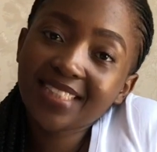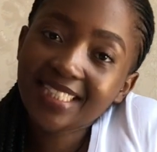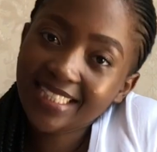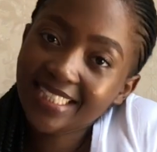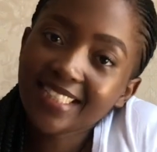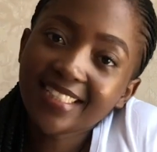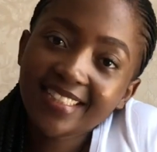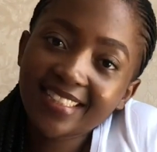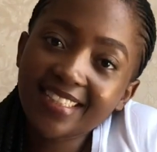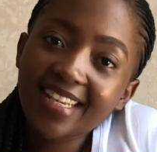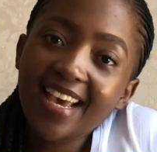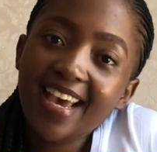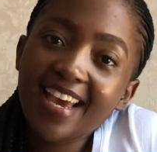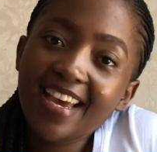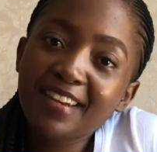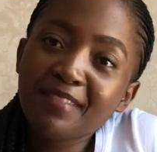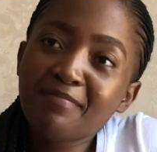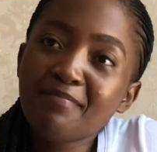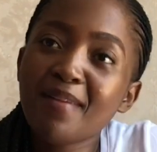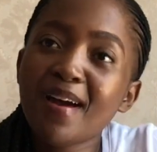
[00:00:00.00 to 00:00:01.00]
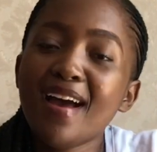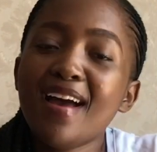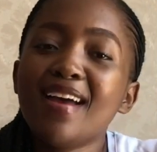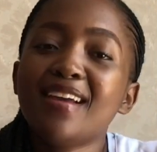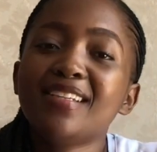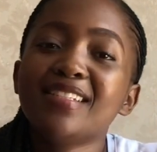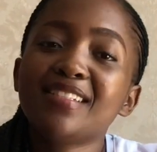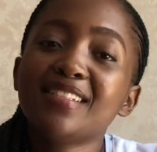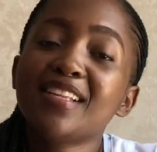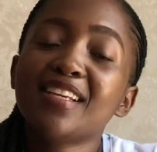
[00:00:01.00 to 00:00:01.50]
still sad,
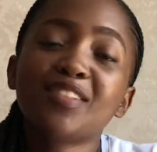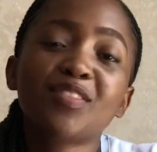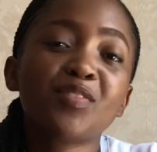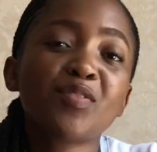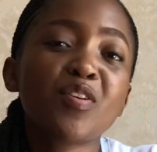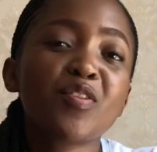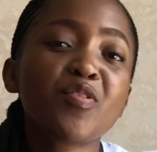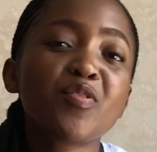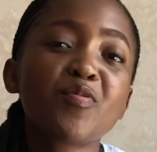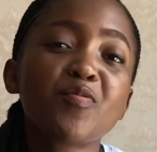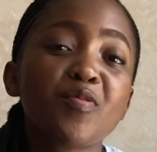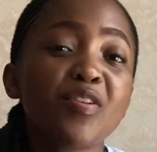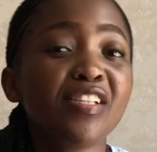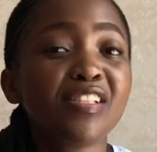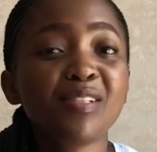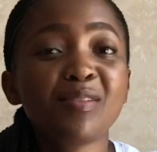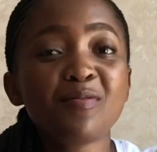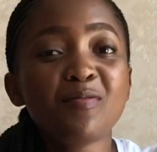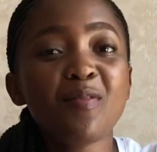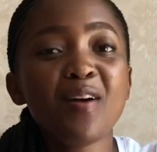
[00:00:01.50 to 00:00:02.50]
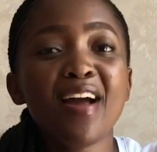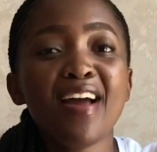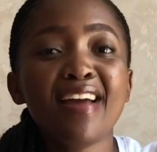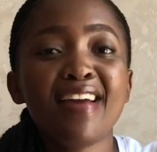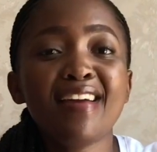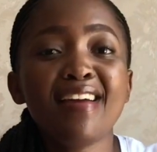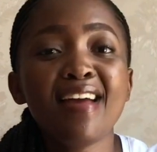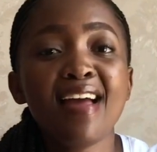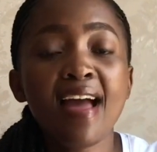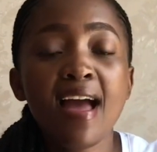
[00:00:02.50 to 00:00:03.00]
but that's not the reason
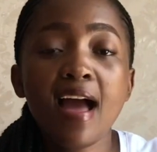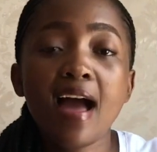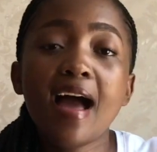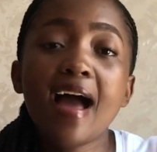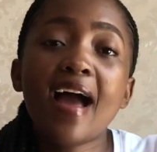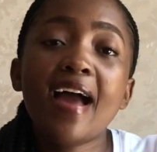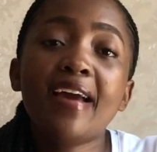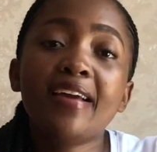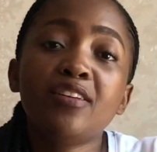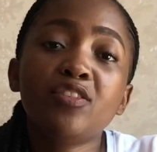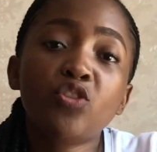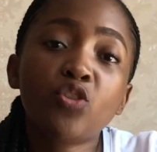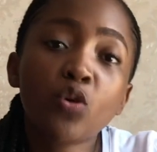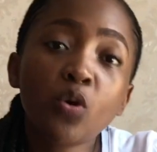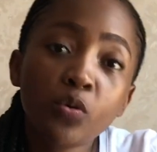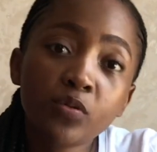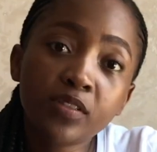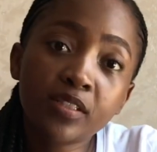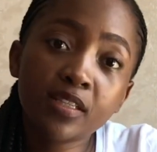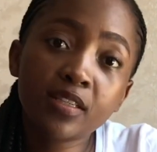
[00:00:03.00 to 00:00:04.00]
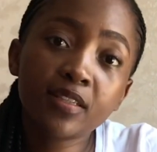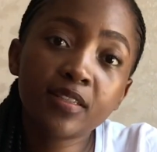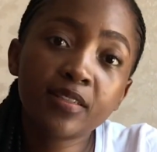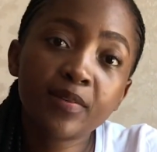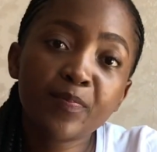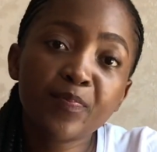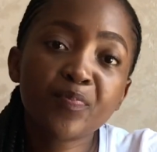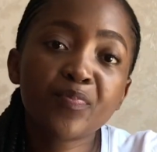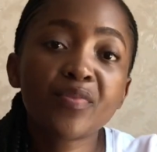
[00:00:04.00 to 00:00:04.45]
why I chose it.